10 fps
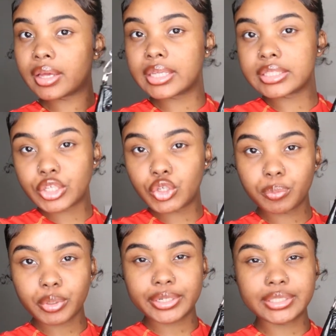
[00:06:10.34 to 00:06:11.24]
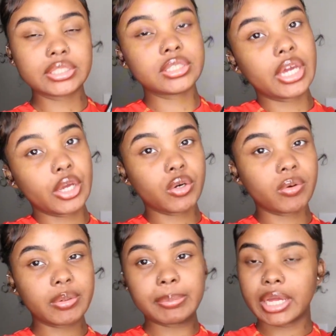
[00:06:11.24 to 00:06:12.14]
it's a cute purse. Can't go
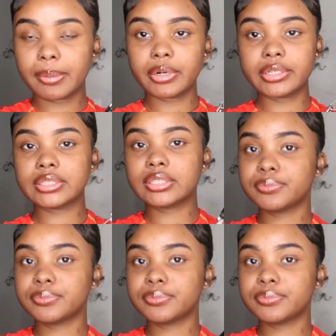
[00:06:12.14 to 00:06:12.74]
wrong with black purse.